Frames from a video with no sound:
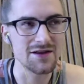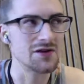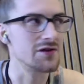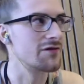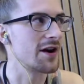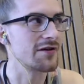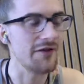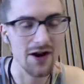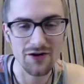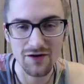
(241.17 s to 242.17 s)
You're running
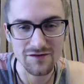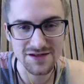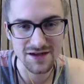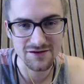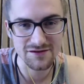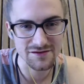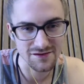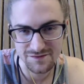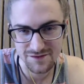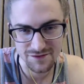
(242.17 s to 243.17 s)
around and all of a sudden
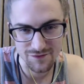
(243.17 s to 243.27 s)
you're